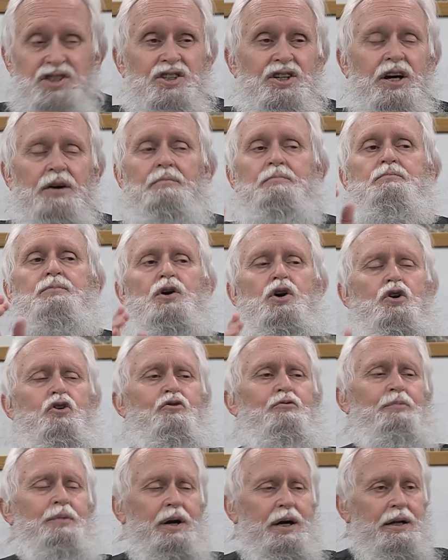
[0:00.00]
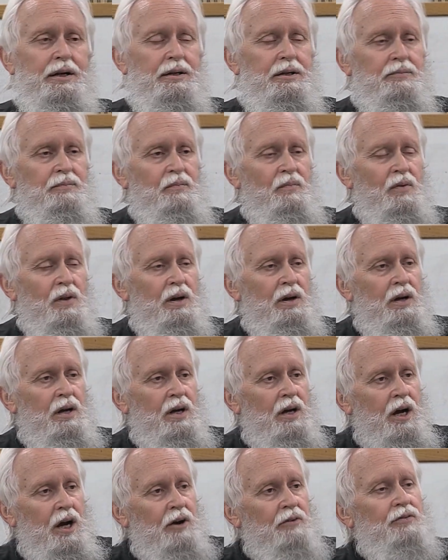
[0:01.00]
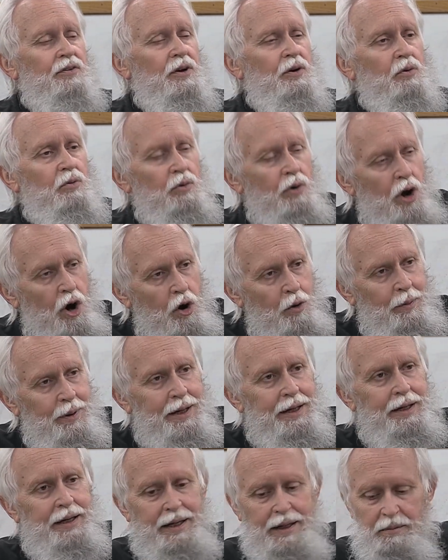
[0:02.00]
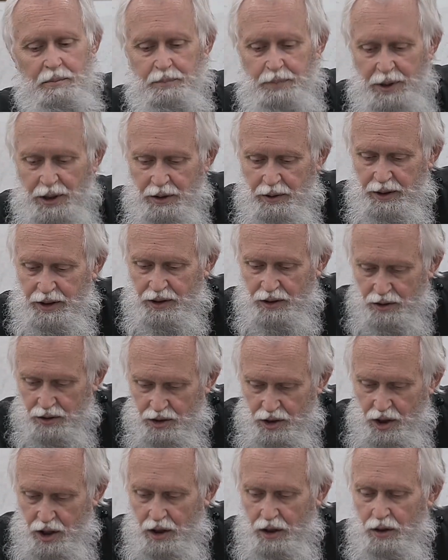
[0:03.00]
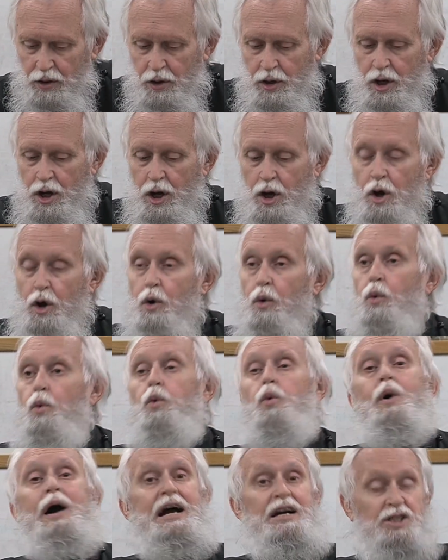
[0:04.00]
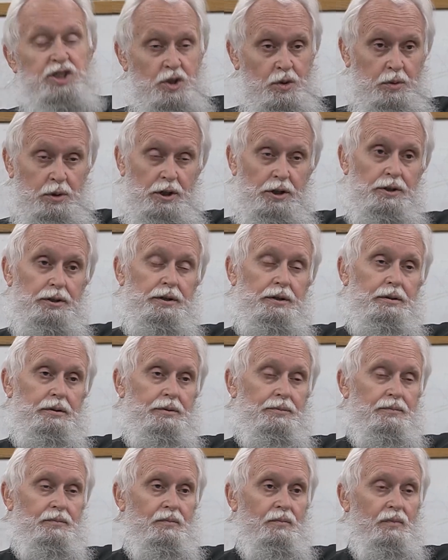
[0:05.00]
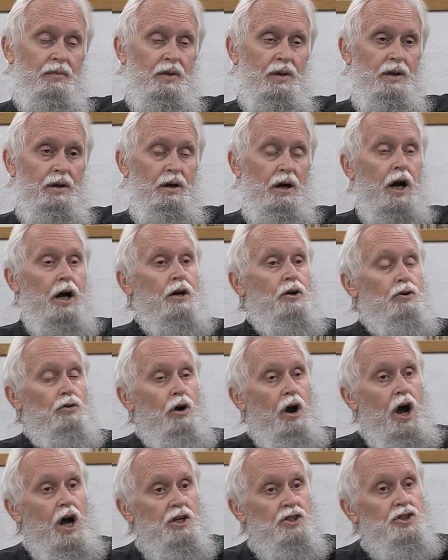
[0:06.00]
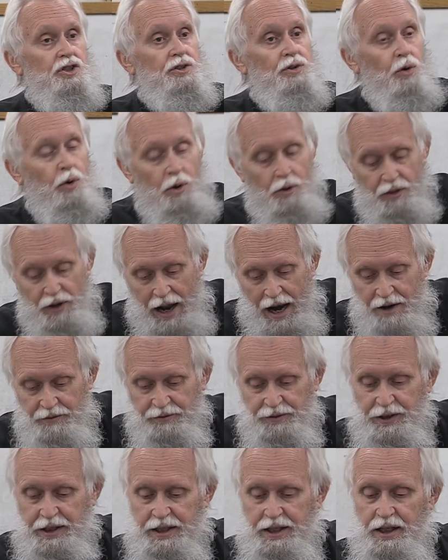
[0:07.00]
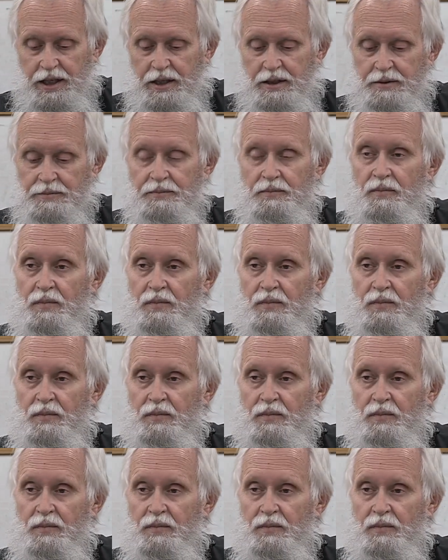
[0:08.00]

the movement of the Roman imperial cult westward across North Africa